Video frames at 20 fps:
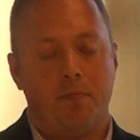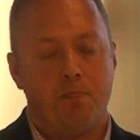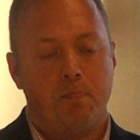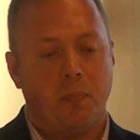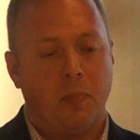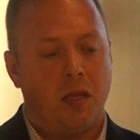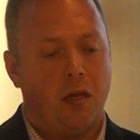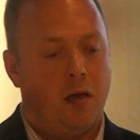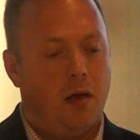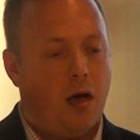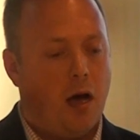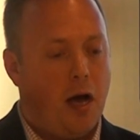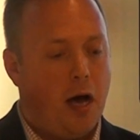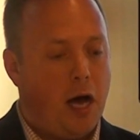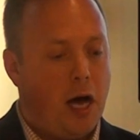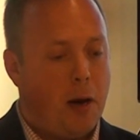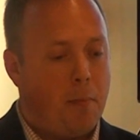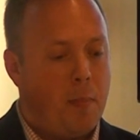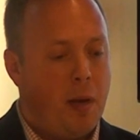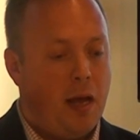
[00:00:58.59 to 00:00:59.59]

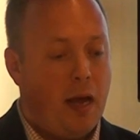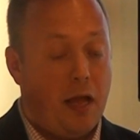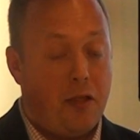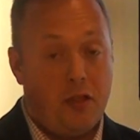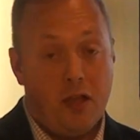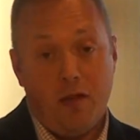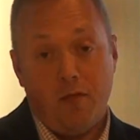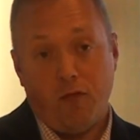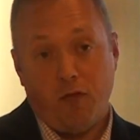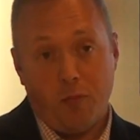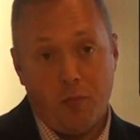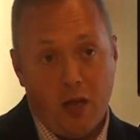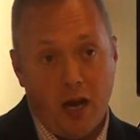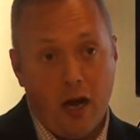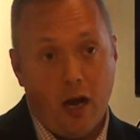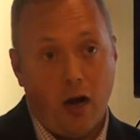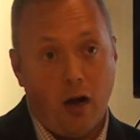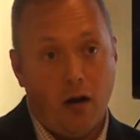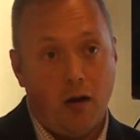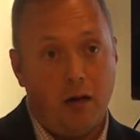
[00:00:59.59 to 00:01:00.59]
And then from
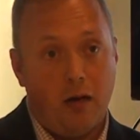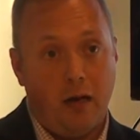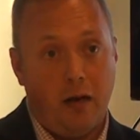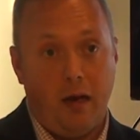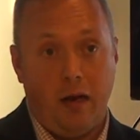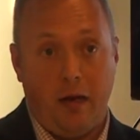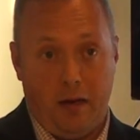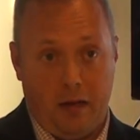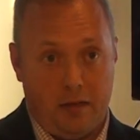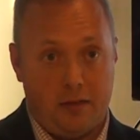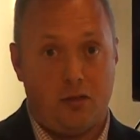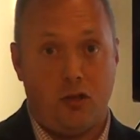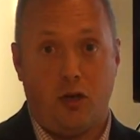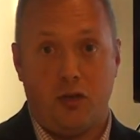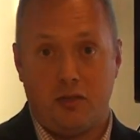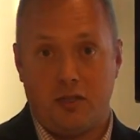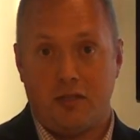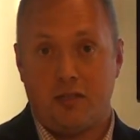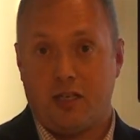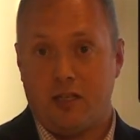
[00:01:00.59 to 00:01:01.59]
there, as
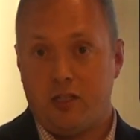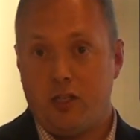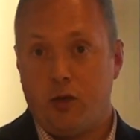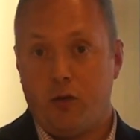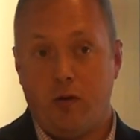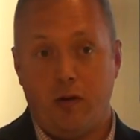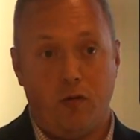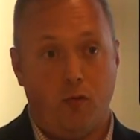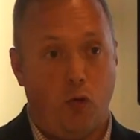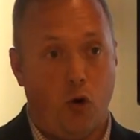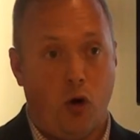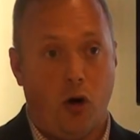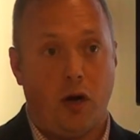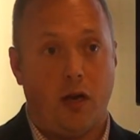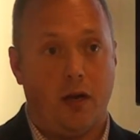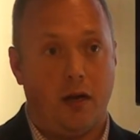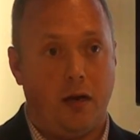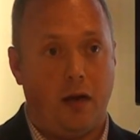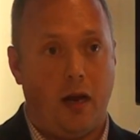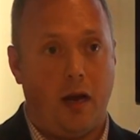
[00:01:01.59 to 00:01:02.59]
long as it's continuing to
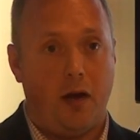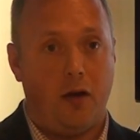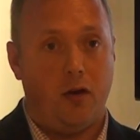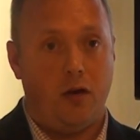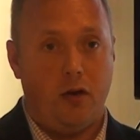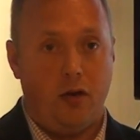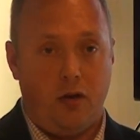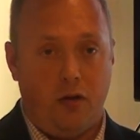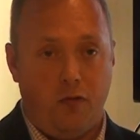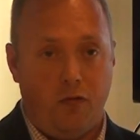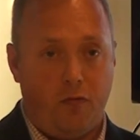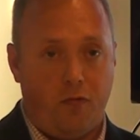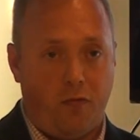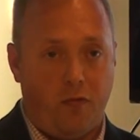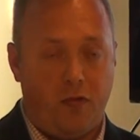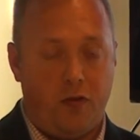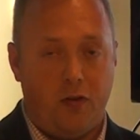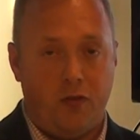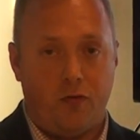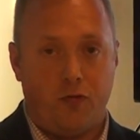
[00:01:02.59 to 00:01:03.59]
work and
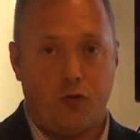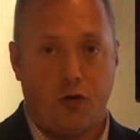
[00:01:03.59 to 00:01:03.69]
you've